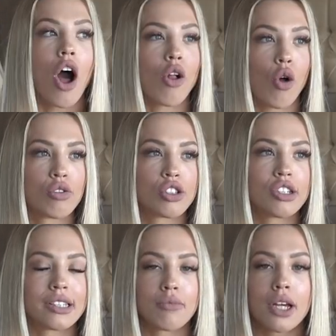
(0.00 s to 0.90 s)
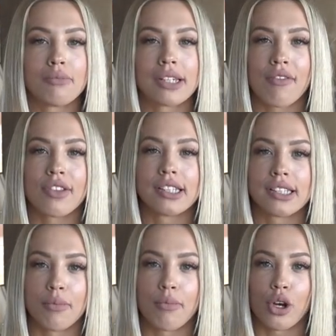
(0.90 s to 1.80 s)
I'll also sometimes have the
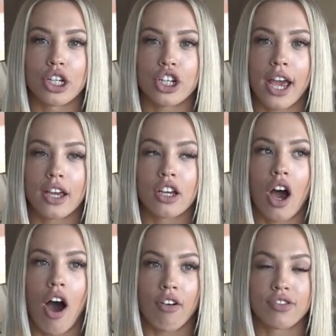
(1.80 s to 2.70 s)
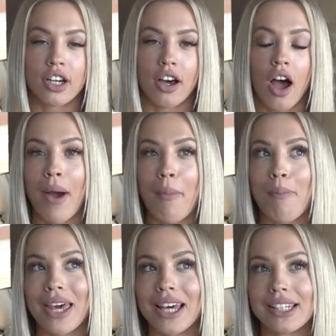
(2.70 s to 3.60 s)
Slim Body Shake after my
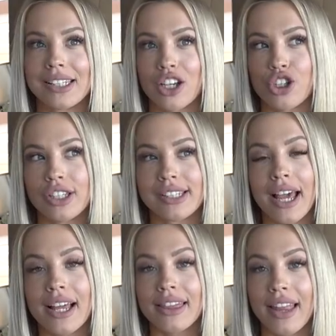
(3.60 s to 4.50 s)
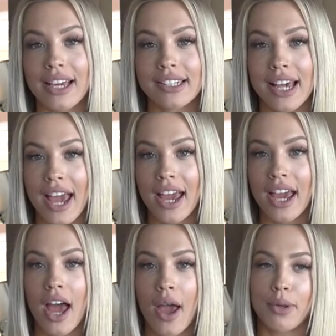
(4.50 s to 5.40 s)
bigger sessions like leg
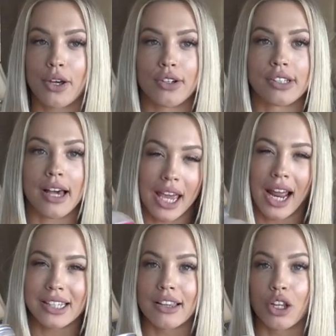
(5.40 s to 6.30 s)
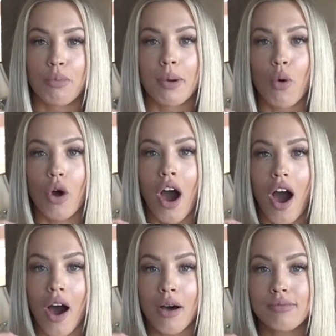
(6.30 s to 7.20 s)
day, because it has a little bit more
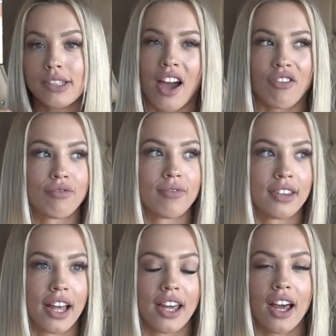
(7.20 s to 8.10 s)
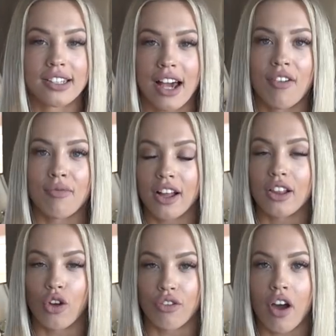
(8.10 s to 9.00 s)
carbs. I like to have a
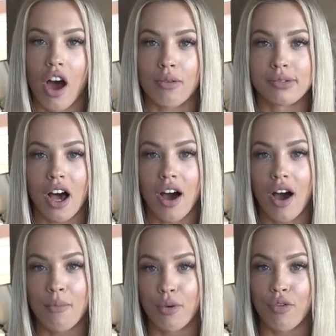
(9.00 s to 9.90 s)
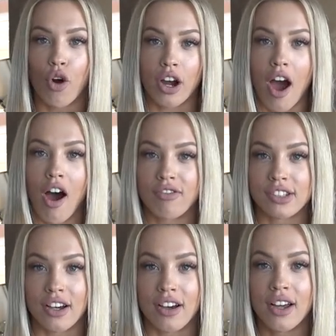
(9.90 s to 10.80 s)
lot of carbs before and
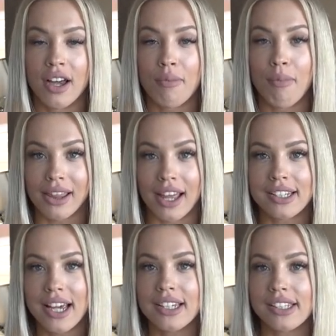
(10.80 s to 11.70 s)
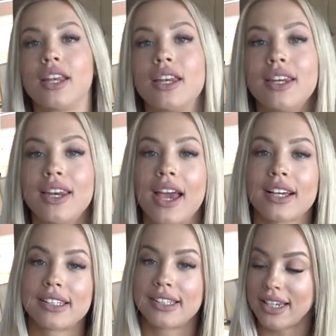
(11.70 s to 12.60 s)
after my leg days.
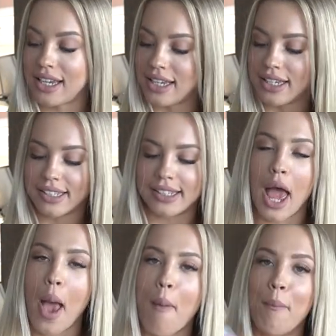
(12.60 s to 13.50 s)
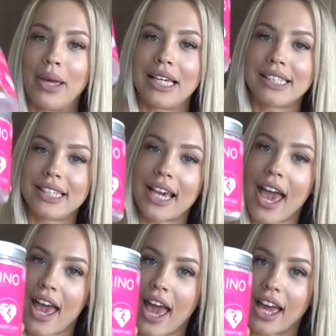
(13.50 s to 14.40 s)
Next is
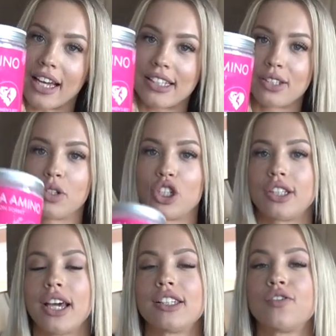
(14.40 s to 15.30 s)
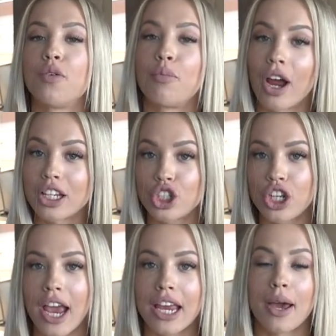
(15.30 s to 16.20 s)
BCAAs, which stands for branch
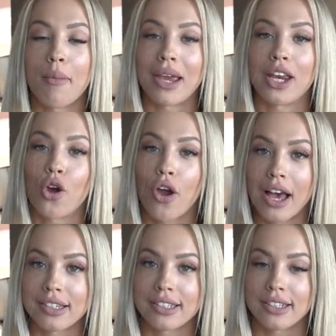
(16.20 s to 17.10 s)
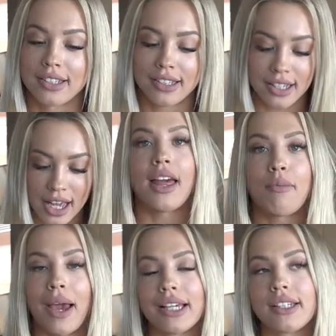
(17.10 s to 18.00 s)
chain amino acids. They
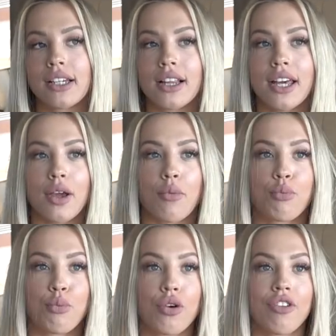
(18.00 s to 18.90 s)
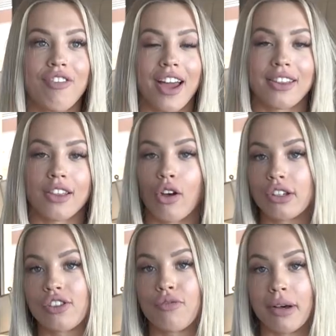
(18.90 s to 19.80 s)
basically prevent
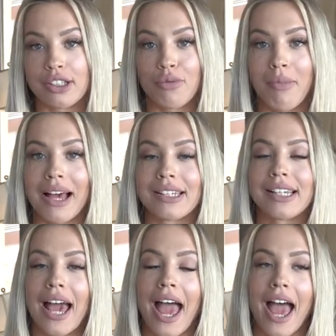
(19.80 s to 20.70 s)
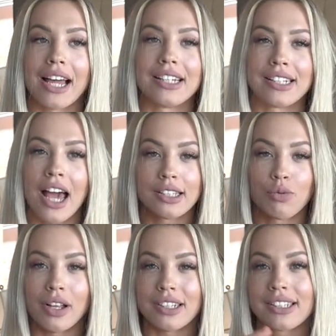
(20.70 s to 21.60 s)
loss of muscle mass, and as
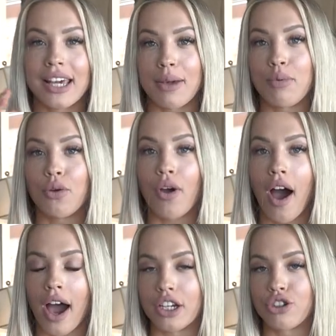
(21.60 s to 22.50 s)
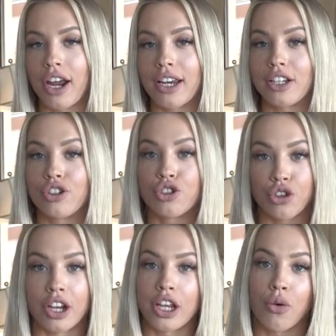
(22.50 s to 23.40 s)
well as keep you hydrated
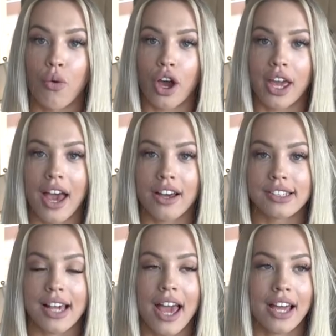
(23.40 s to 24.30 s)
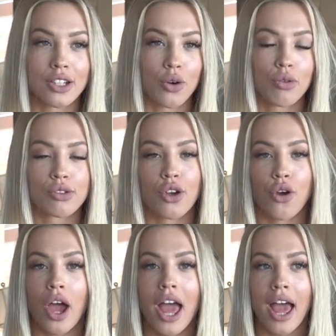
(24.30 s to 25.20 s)
during your workouts, and
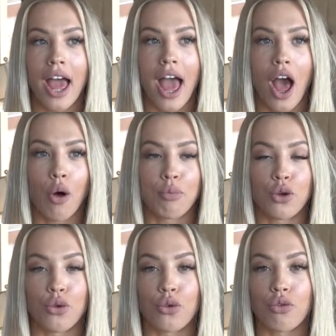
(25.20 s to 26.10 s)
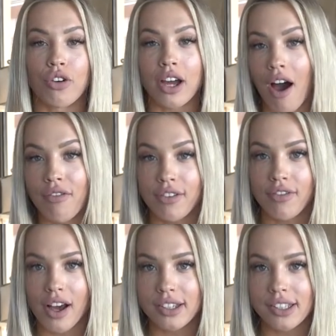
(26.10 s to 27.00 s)
also help you recover
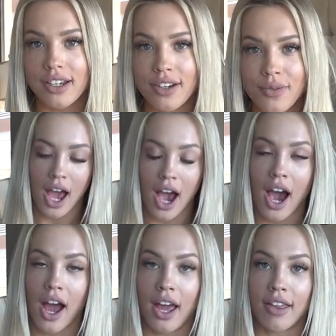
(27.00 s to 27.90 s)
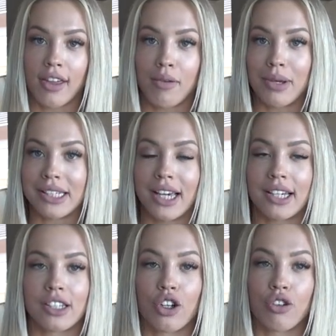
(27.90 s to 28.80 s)
faster. I think
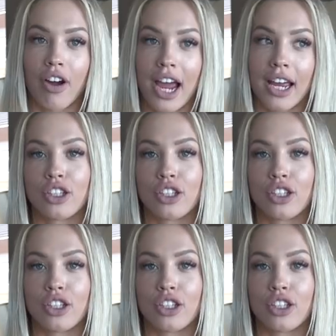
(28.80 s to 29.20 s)
BCAAs are great.